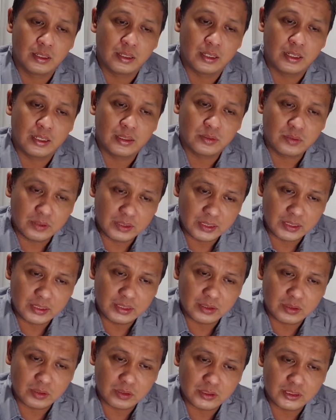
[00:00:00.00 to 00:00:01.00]
Actually, the
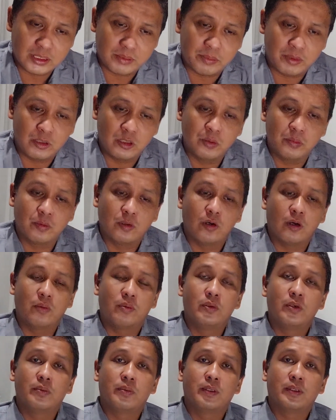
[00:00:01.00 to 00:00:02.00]
concept of
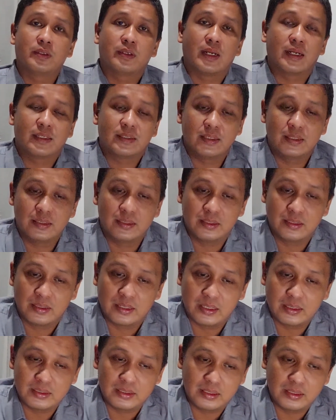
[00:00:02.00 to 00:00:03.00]
human rights in the
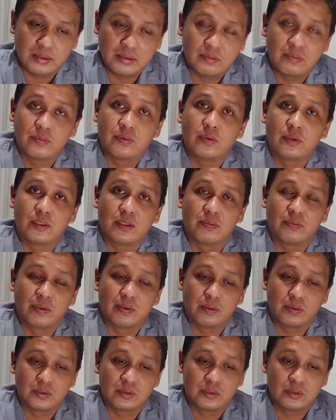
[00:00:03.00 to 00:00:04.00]
1945
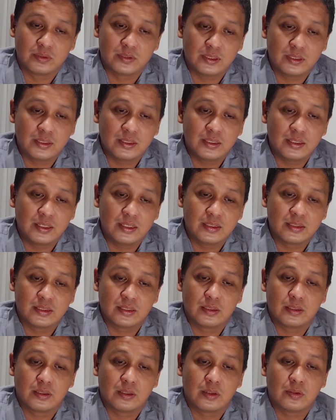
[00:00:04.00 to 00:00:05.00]
Constitution is
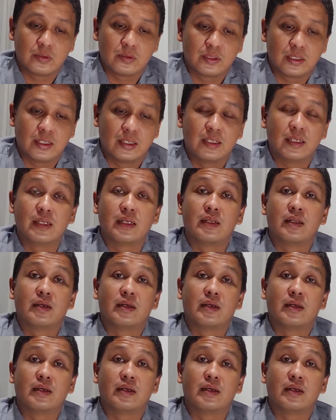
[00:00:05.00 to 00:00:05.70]
closely